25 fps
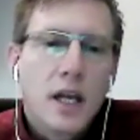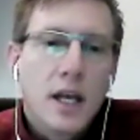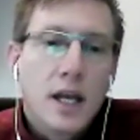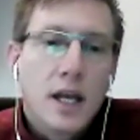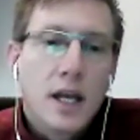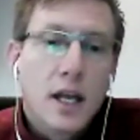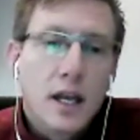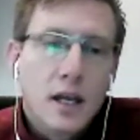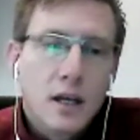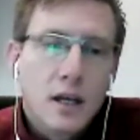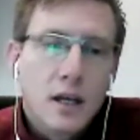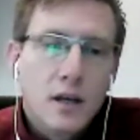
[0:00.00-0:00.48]

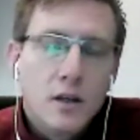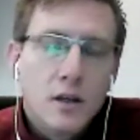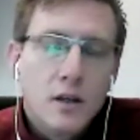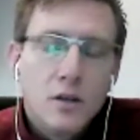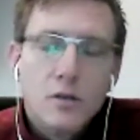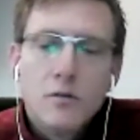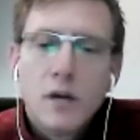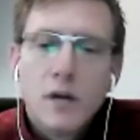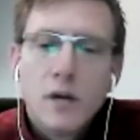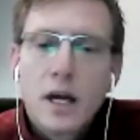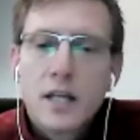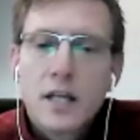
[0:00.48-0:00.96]
and
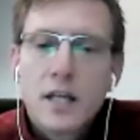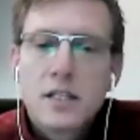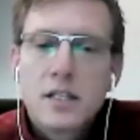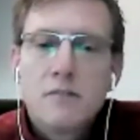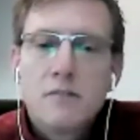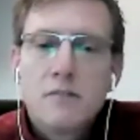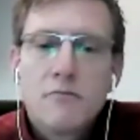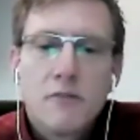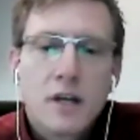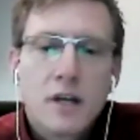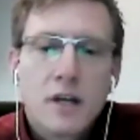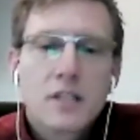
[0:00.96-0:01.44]
you guys
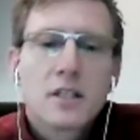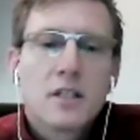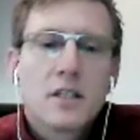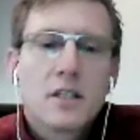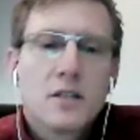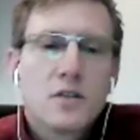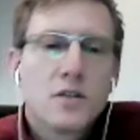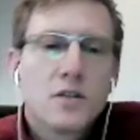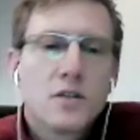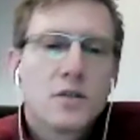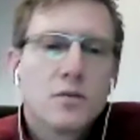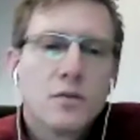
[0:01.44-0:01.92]

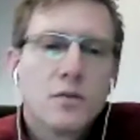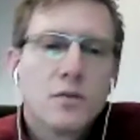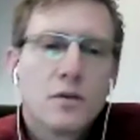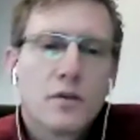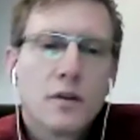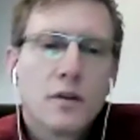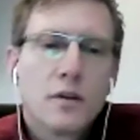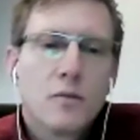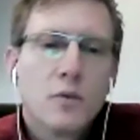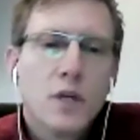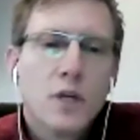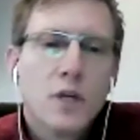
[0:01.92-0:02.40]
invested sooner
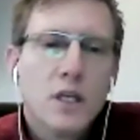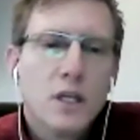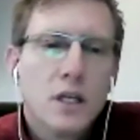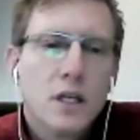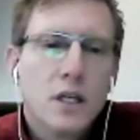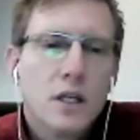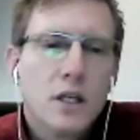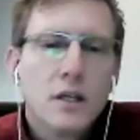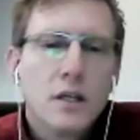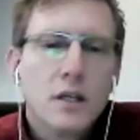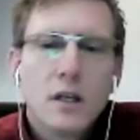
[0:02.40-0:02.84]
than we did.